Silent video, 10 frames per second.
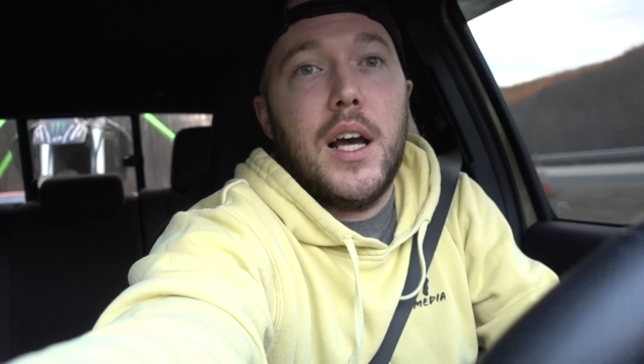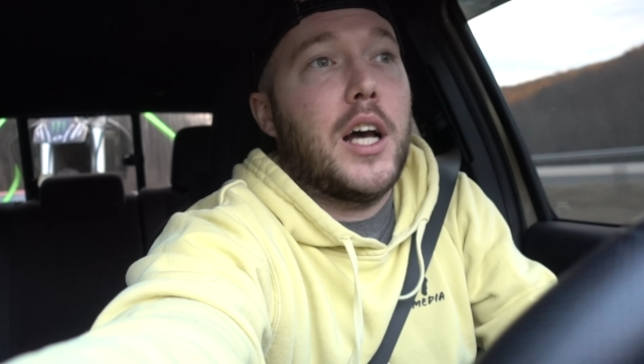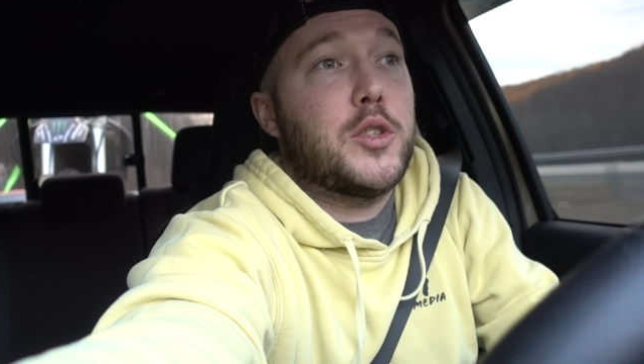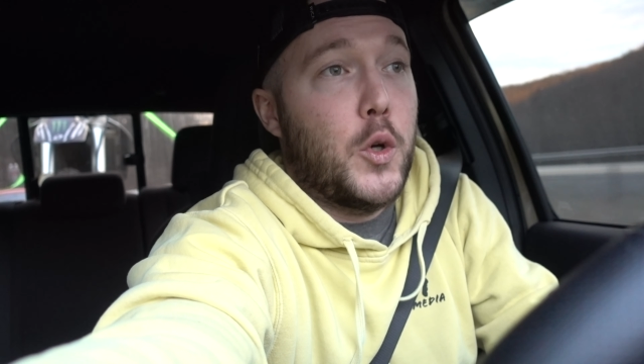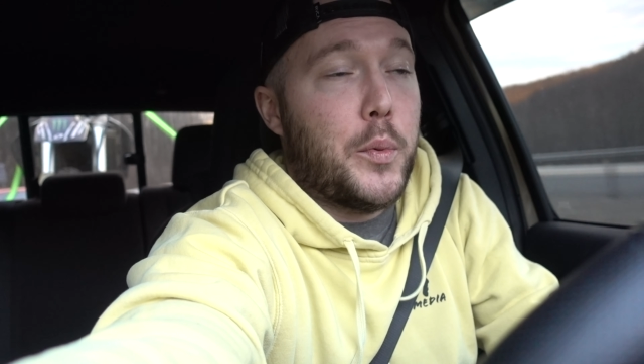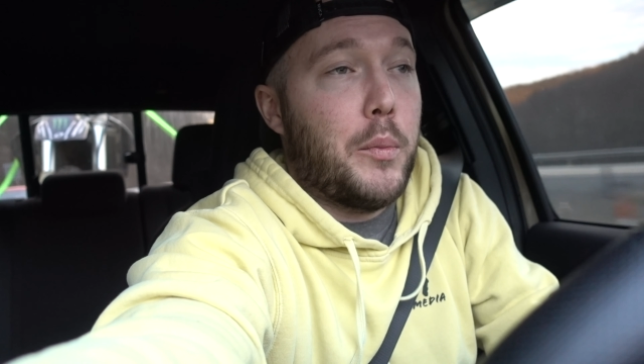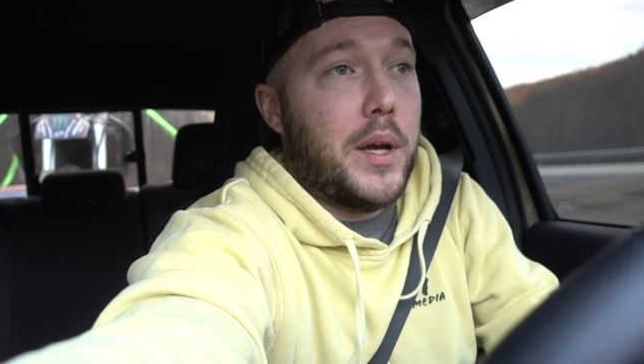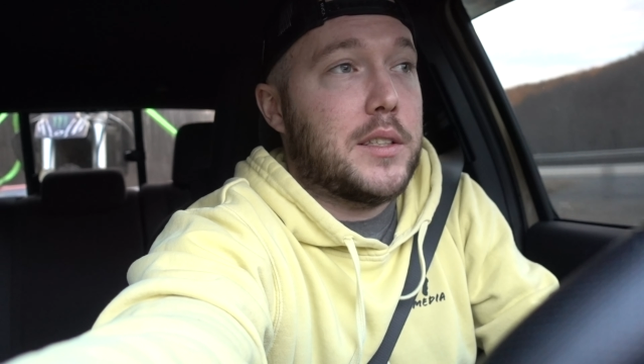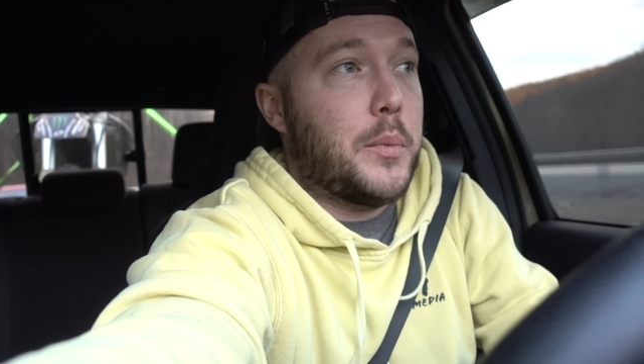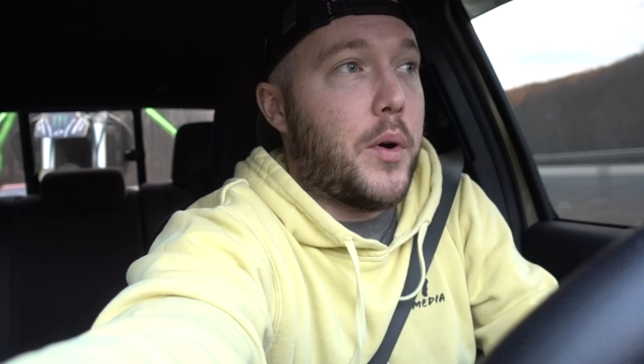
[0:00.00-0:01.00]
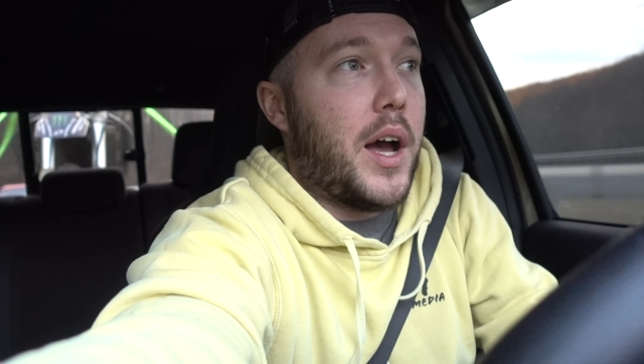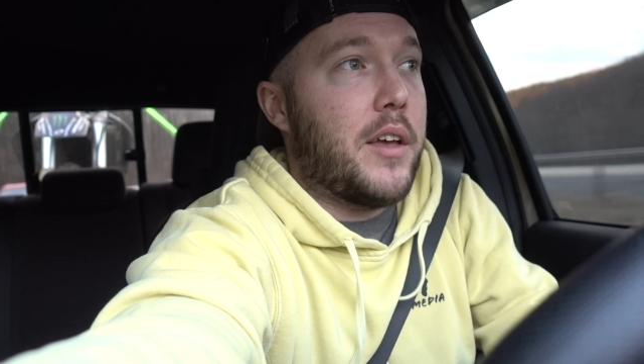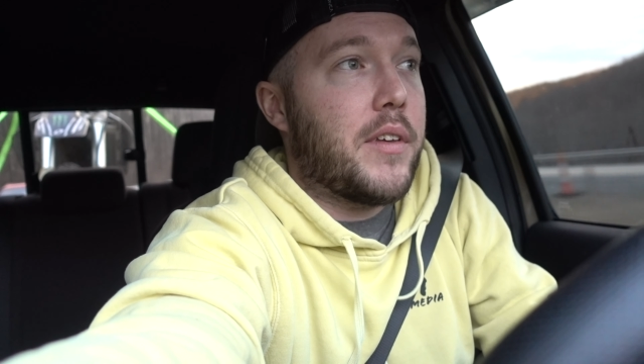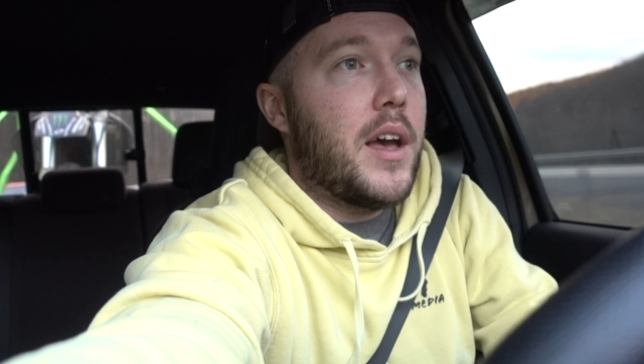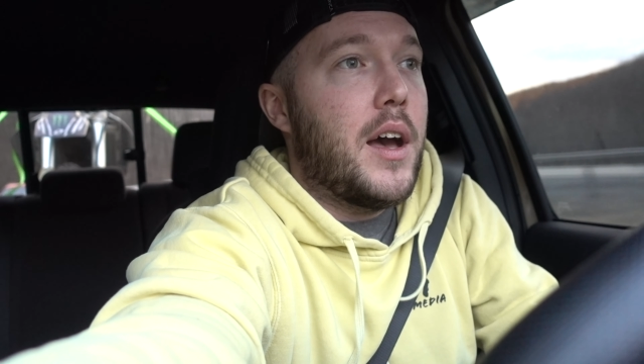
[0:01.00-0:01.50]
a super big
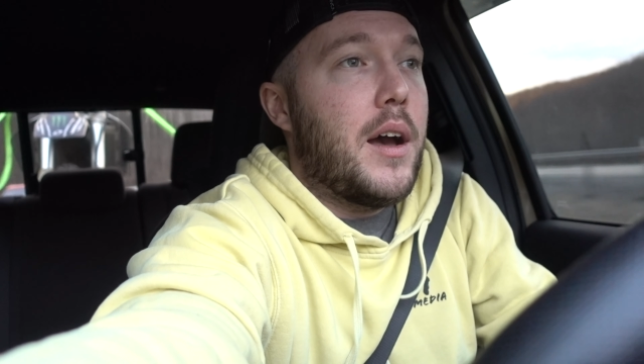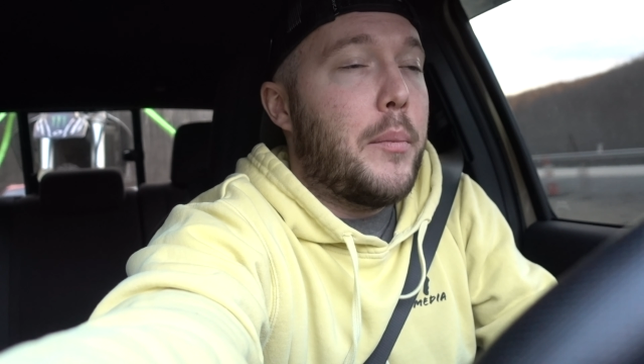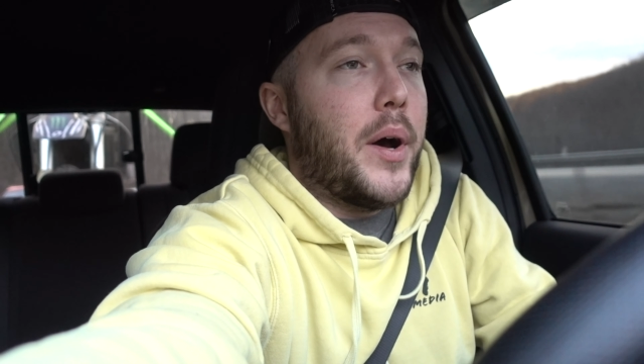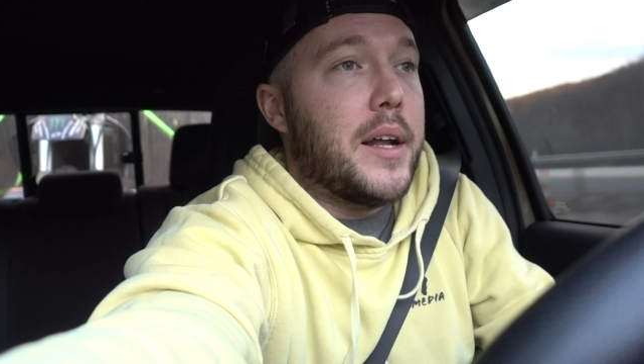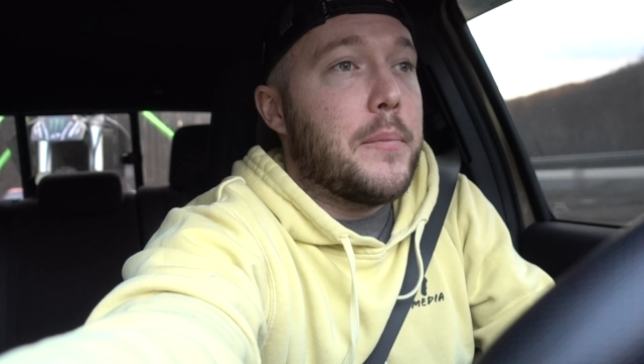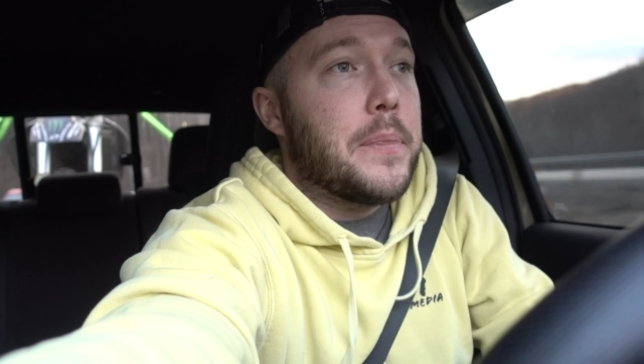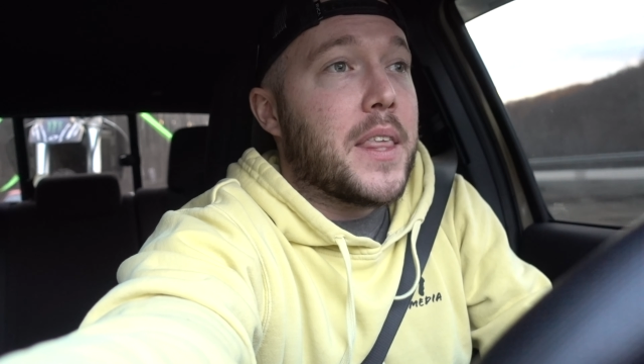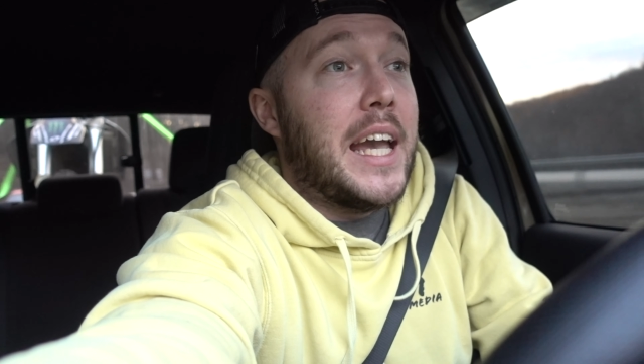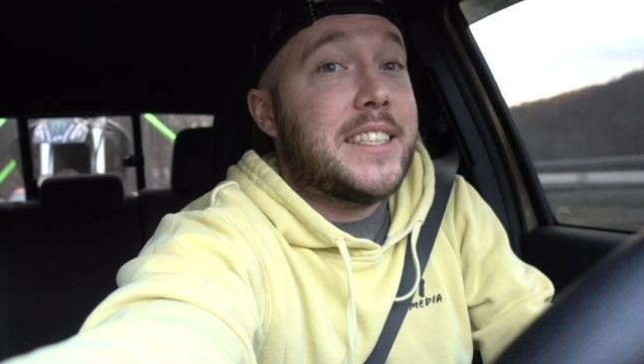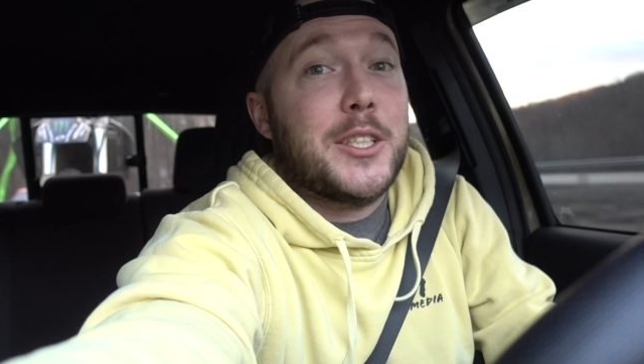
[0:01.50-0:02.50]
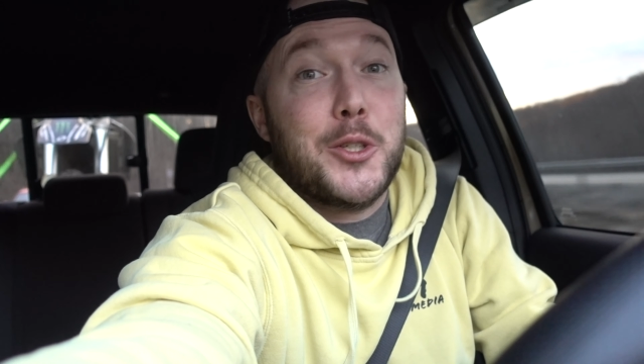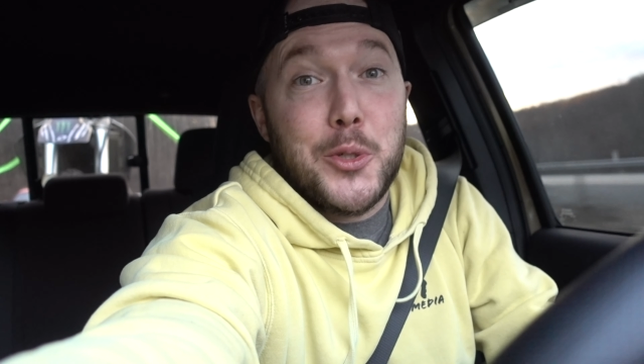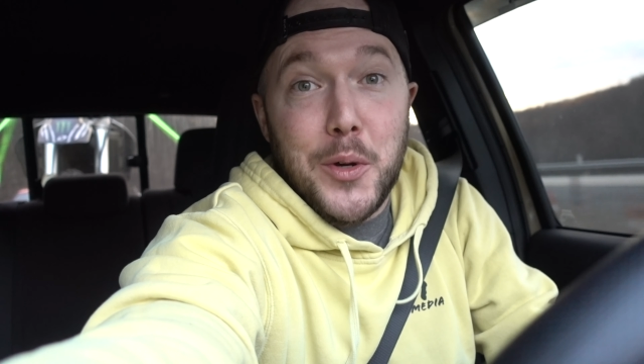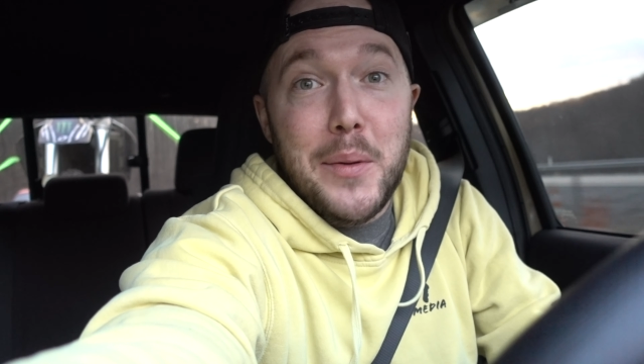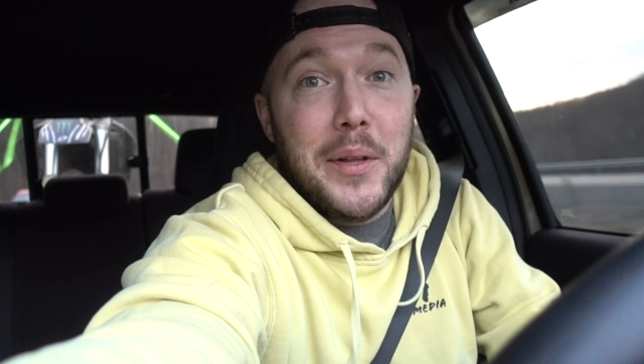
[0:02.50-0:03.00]
surprise, but it's
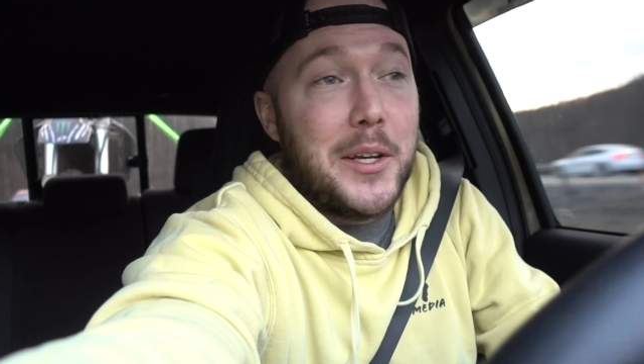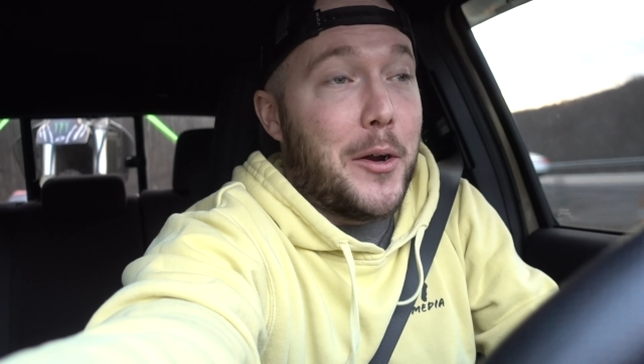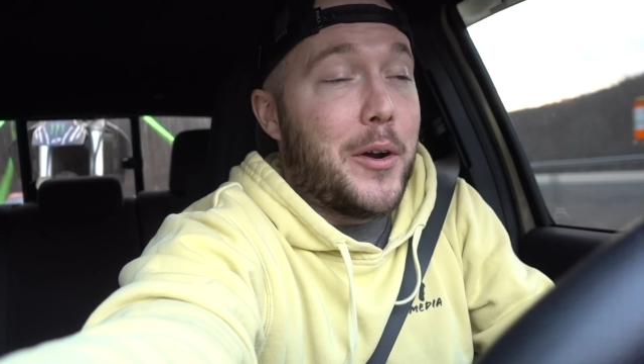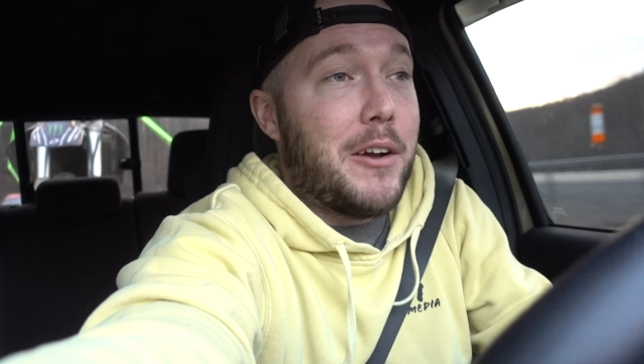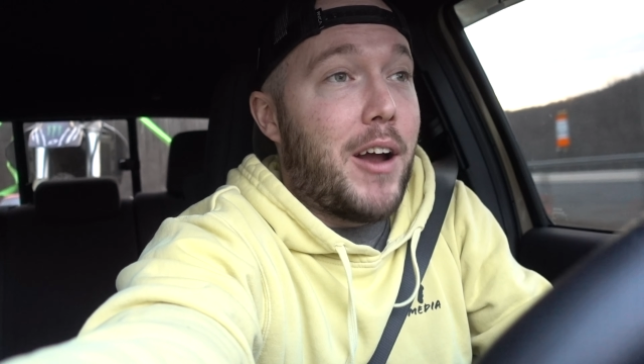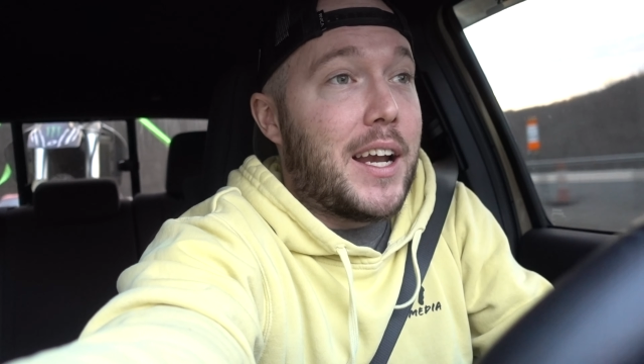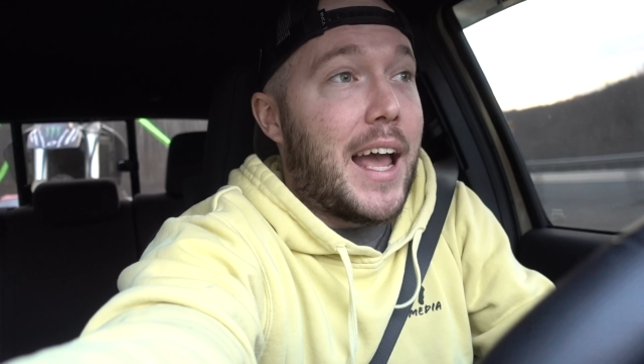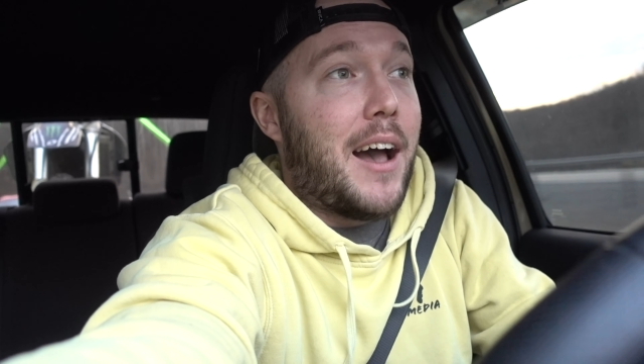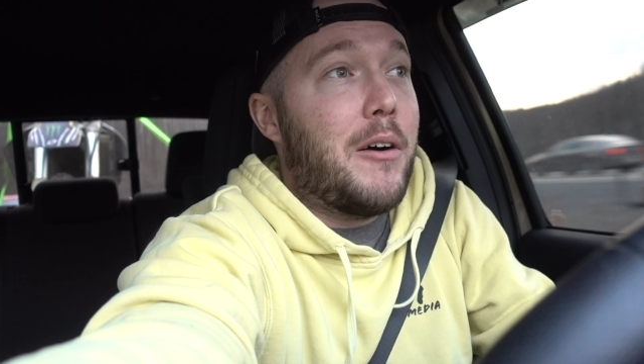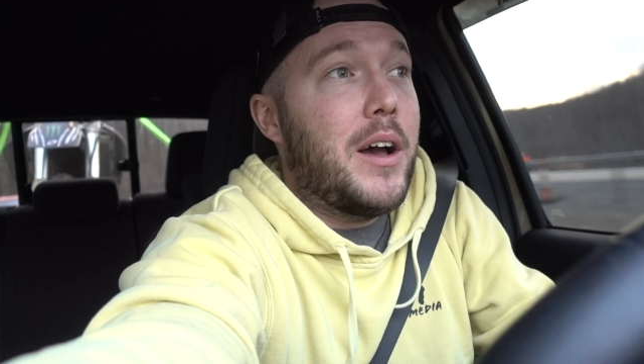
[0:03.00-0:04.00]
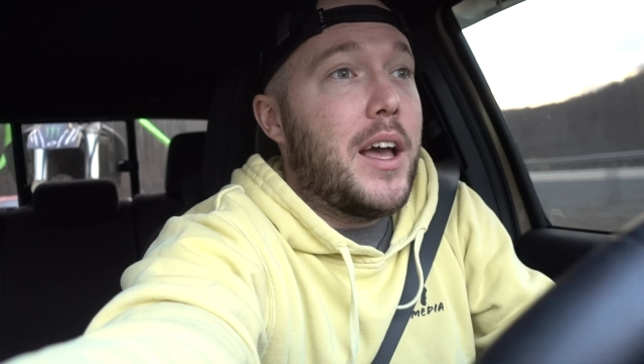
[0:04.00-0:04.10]
extremely dirty right now.